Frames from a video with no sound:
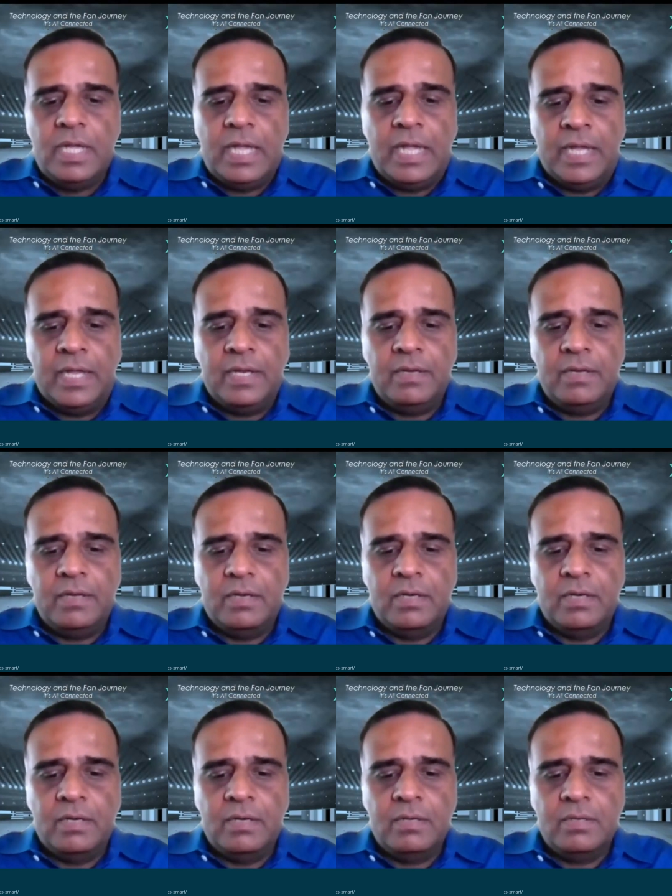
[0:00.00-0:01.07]
And,
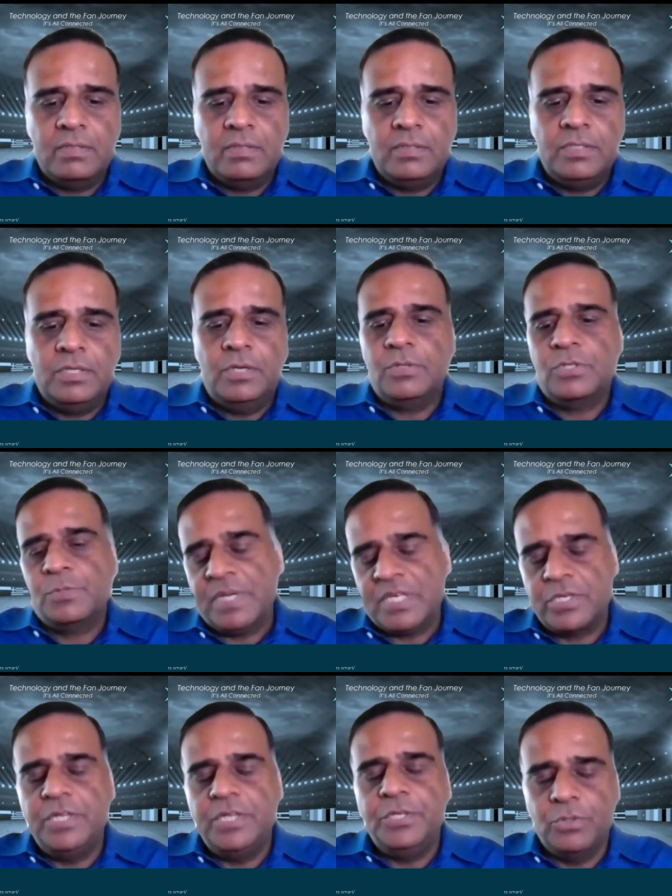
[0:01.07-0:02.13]
you know,
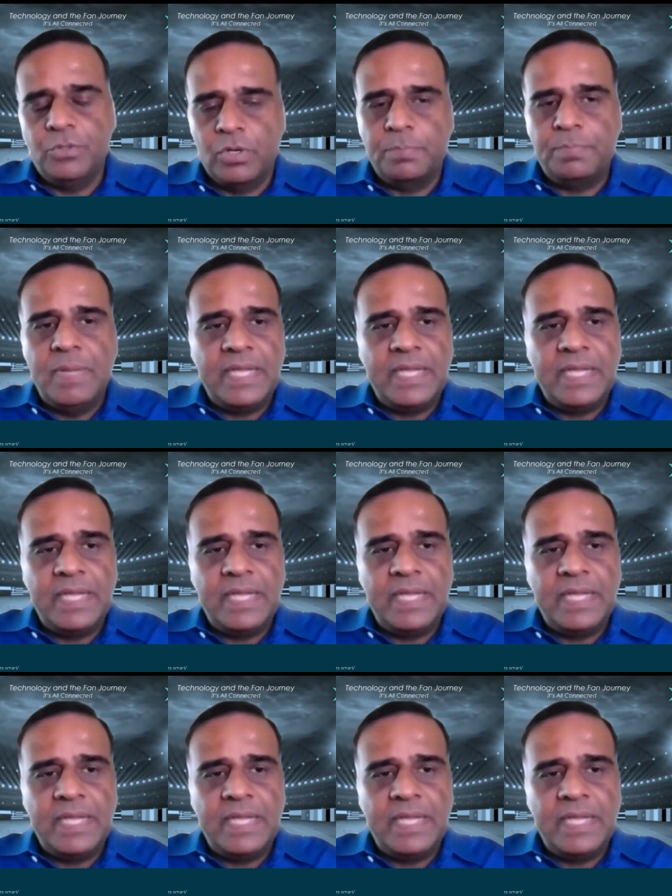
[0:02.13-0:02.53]
especially Europe